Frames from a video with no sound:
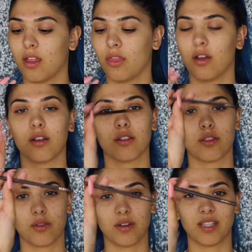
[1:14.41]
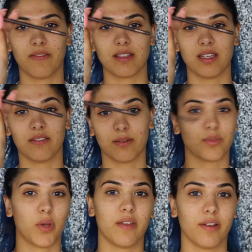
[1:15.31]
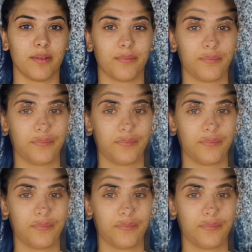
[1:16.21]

the 317 from Zoeva.